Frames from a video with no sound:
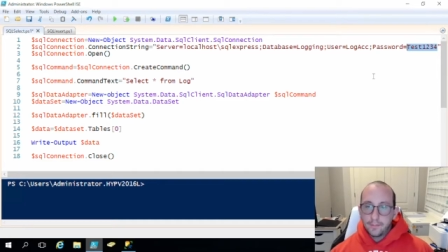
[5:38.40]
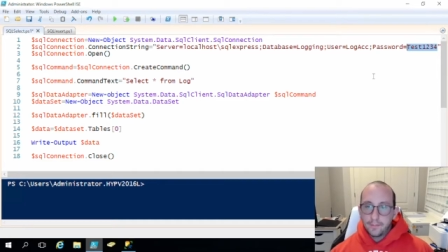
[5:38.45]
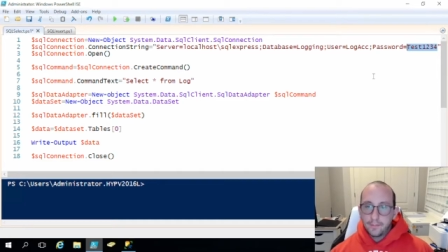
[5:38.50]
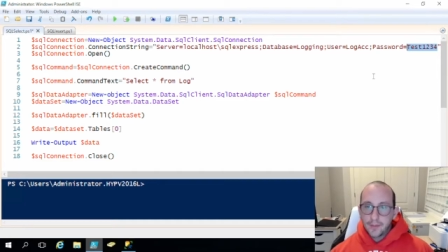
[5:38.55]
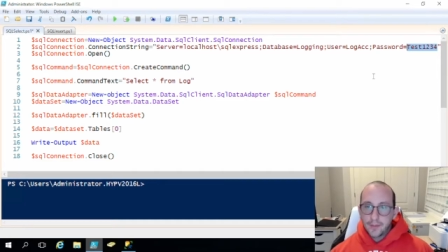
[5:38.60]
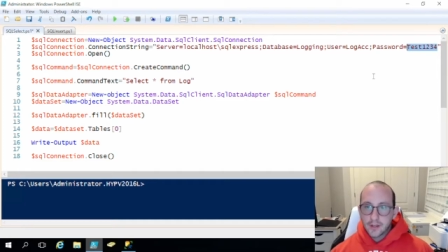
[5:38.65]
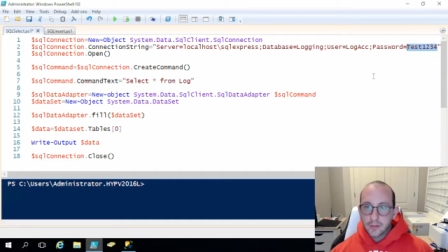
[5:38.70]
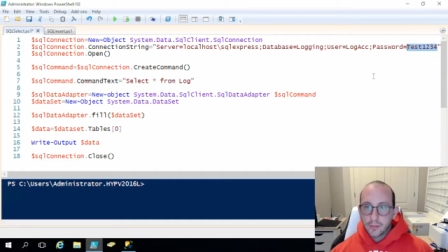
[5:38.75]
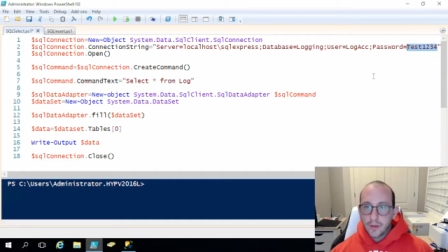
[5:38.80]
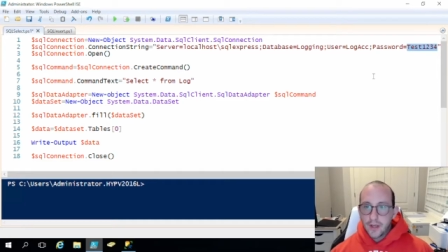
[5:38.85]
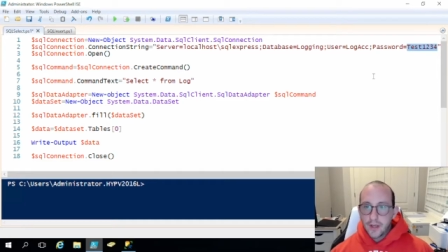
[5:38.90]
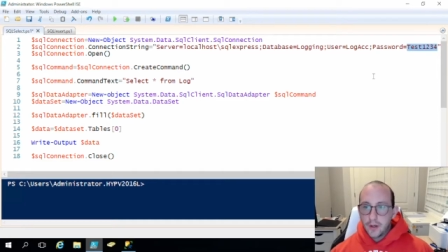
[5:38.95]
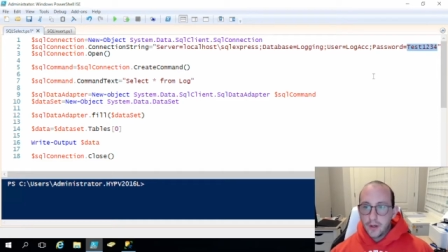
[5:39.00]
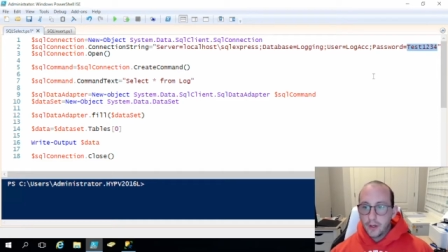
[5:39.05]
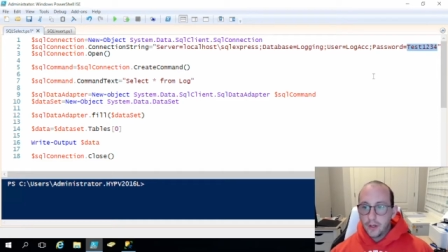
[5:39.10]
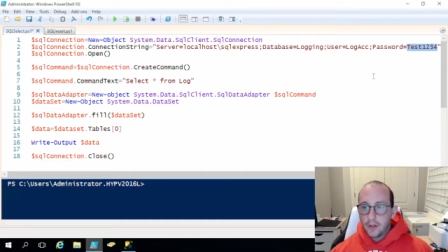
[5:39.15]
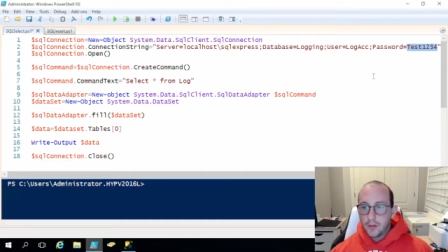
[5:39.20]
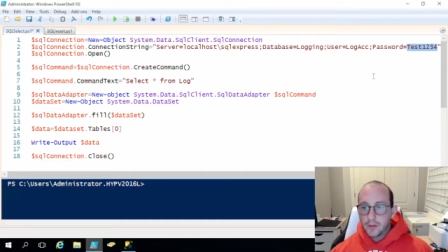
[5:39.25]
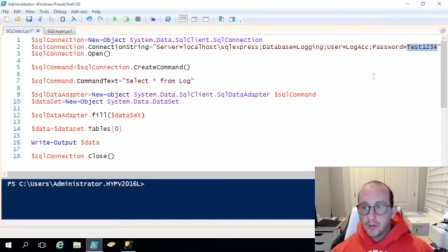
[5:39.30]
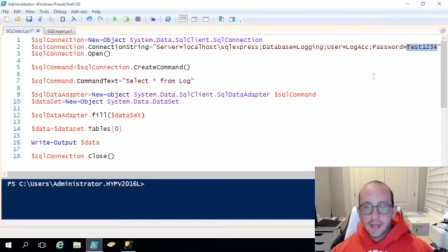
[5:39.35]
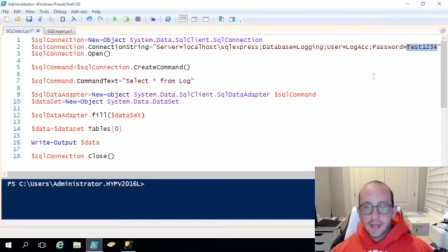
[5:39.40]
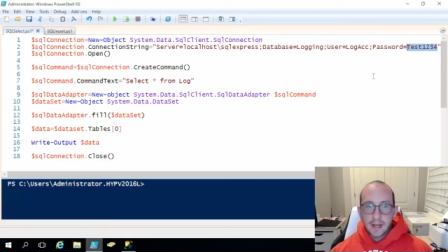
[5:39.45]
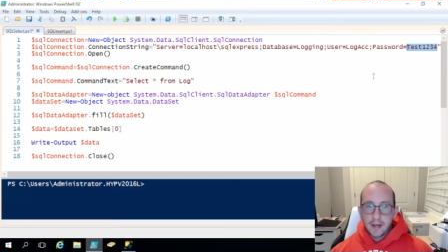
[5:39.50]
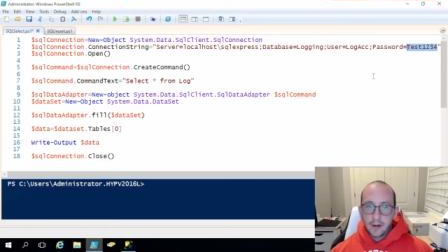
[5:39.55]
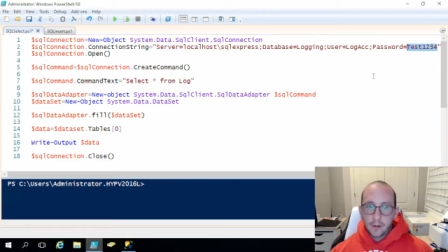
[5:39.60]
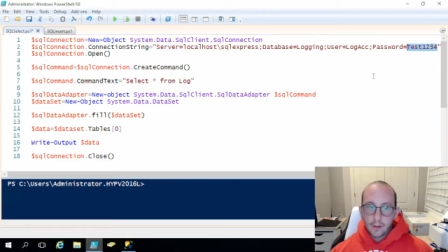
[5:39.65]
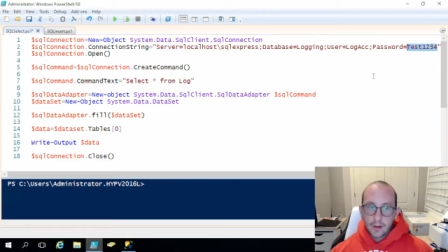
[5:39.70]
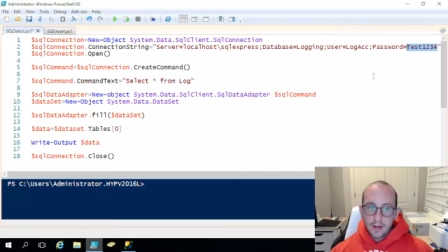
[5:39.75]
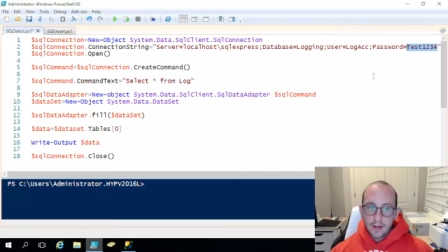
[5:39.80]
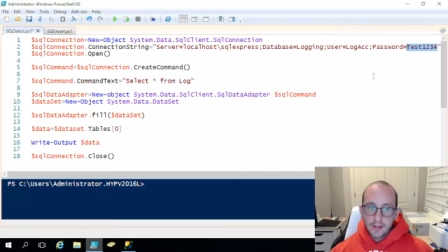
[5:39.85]
This way you can use that
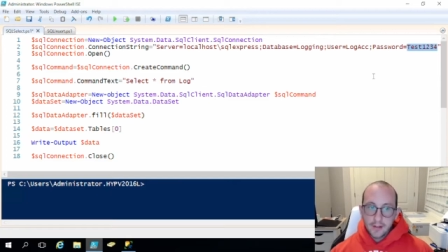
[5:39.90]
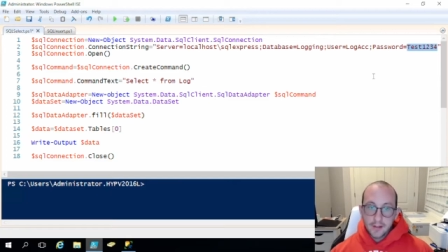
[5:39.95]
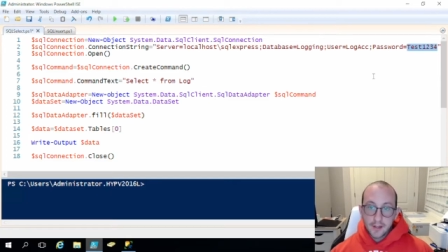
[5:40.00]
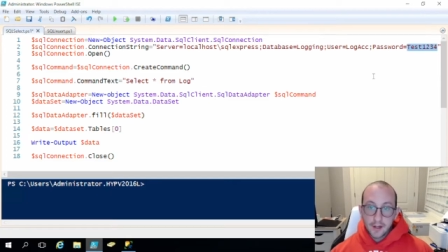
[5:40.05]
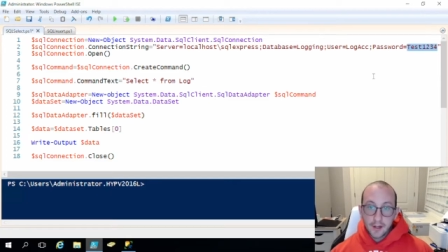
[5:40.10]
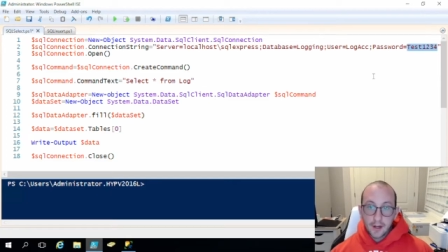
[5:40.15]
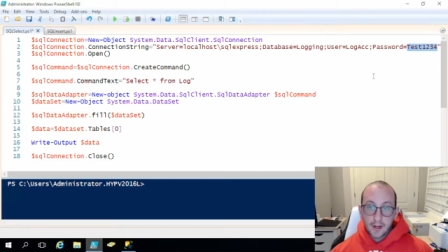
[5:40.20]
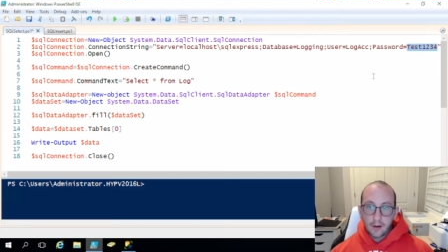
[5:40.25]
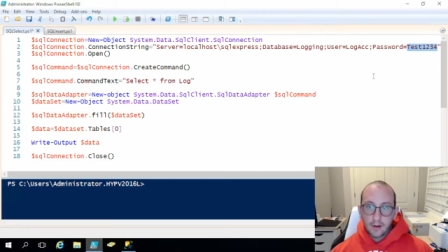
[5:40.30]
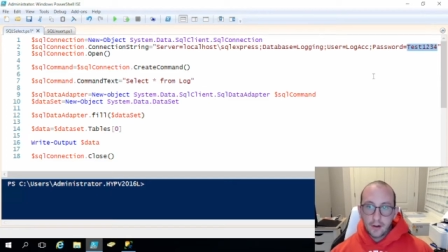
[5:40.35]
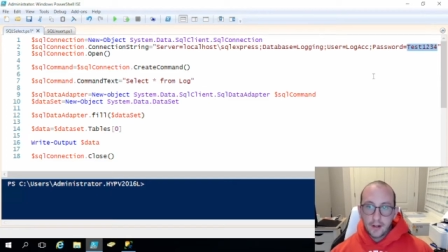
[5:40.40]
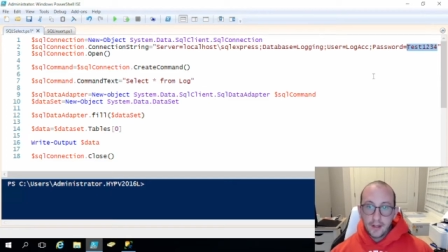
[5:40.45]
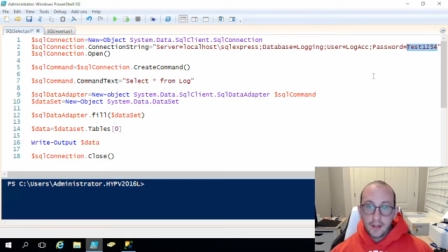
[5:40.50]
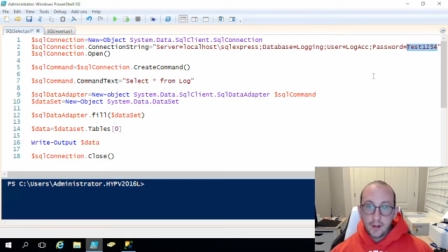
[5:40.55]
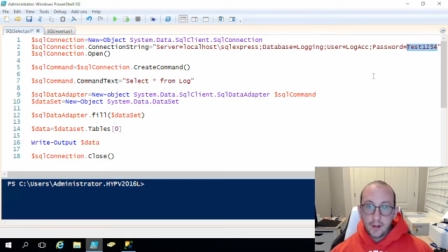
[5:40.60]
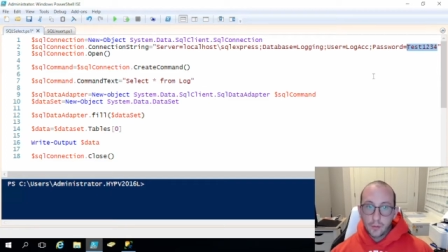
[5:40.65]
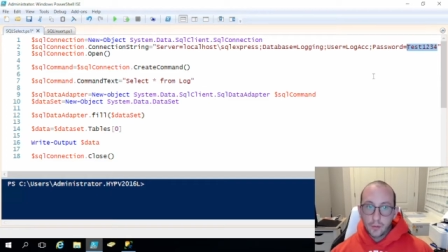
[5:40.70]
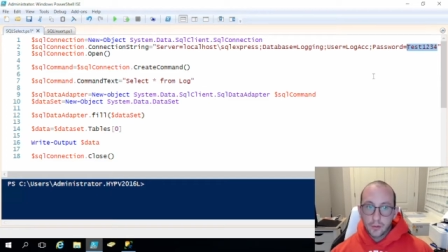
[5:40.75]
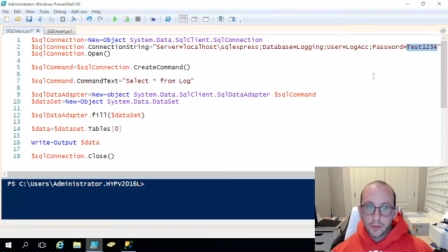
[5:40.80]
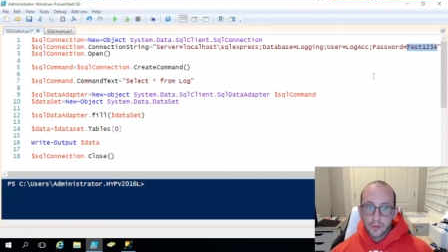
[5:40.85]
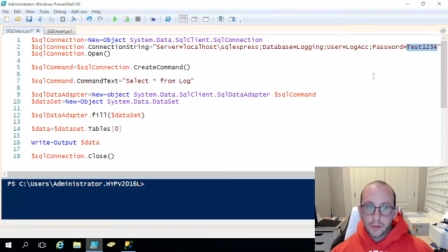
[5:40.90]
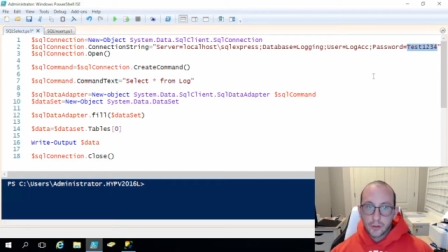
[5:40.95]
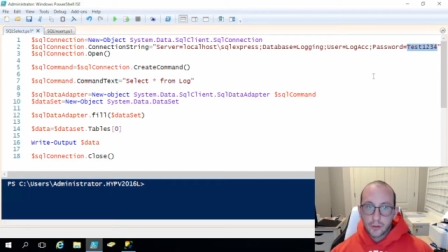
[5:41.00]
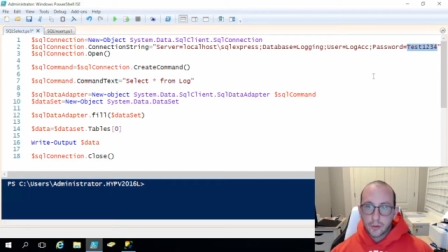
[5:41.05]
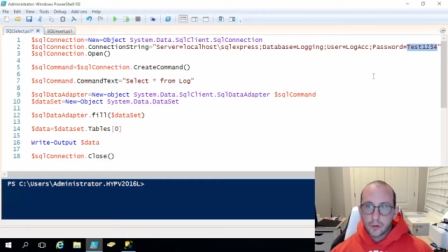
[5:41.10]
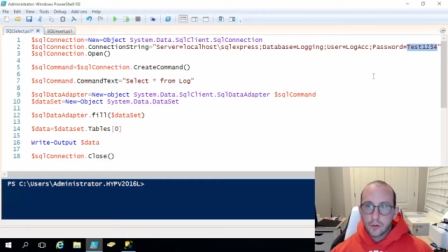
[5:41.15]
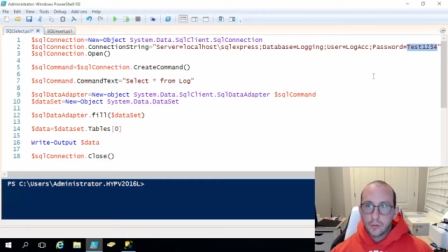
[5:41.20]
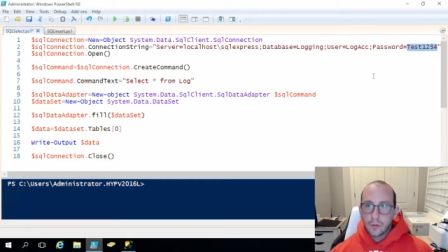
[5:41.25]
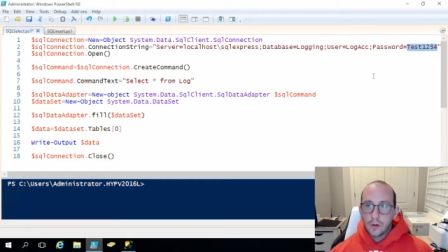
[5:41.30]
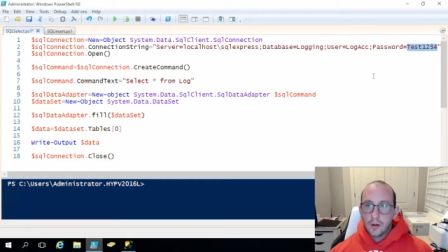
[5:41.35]
integrated security equals
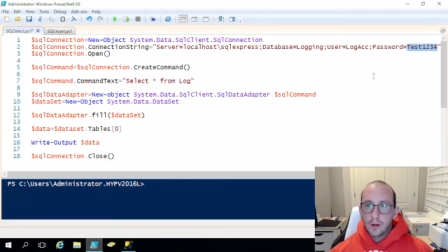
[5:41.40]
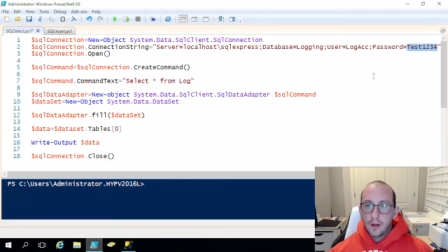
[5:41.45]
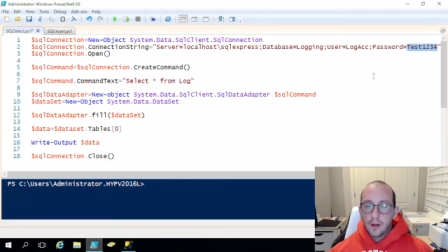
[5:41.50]
true.